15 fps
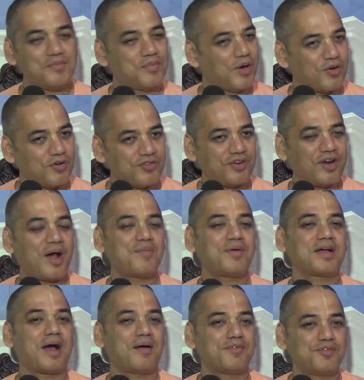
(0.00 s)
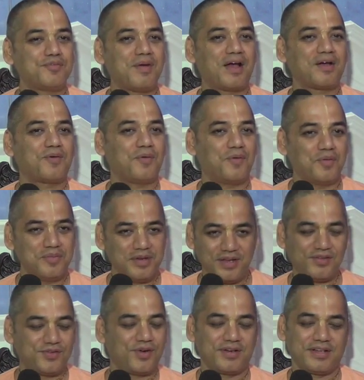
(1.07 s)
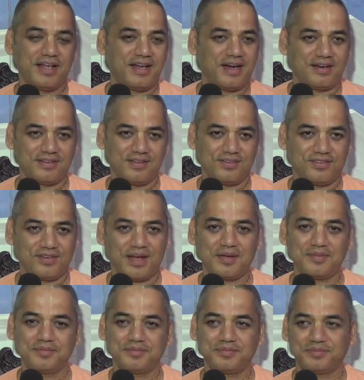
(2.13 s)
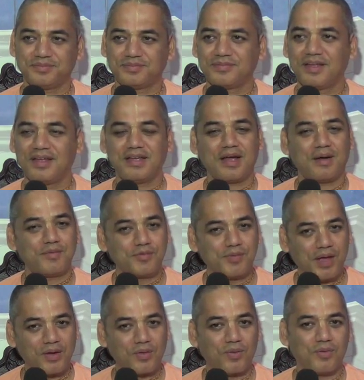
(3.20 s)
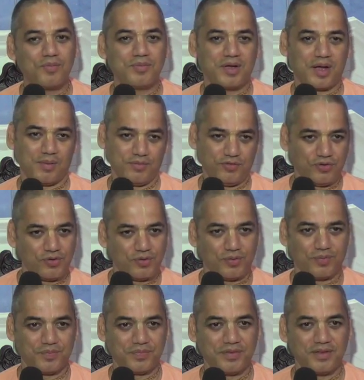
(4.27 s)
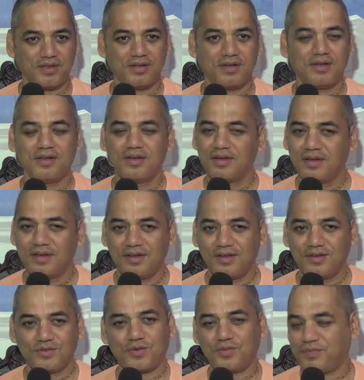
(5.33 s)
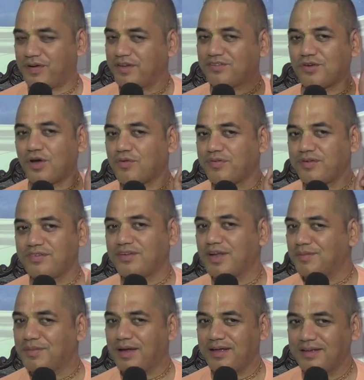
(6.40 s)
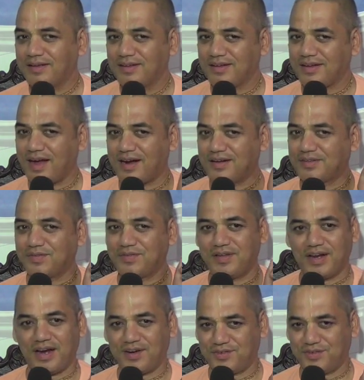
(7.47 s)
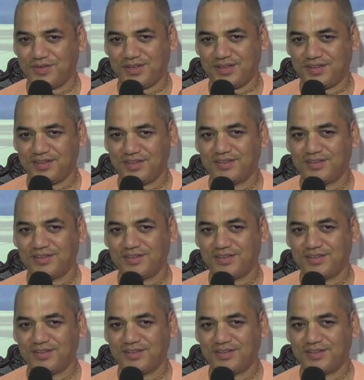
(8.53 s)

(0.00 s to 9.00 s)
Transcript: Parashurama comes back home. He is not there at this time. He comes back home, comes to know. So first offense done by Kartavirarjuna.